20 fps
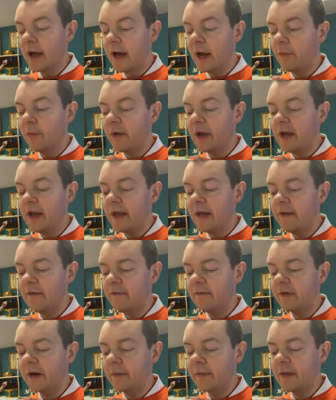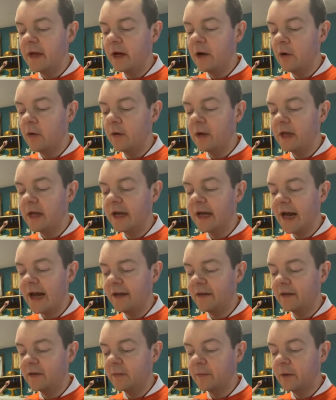A reading from the Holy
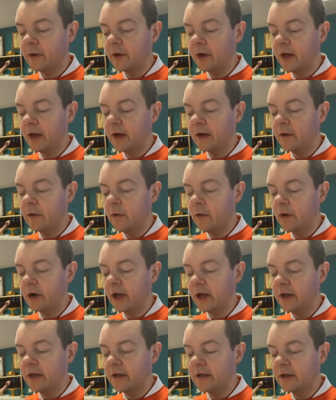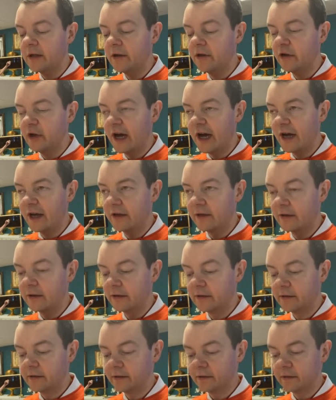Gospel according to John.
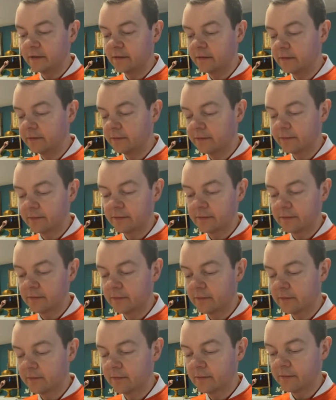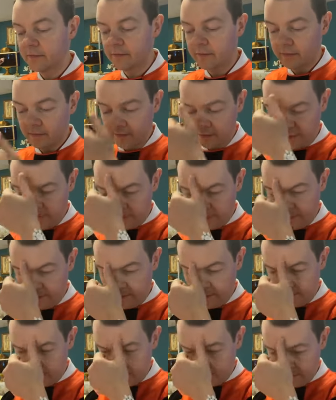Glory to you, O
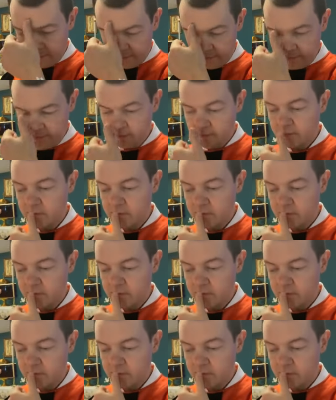you, Lord.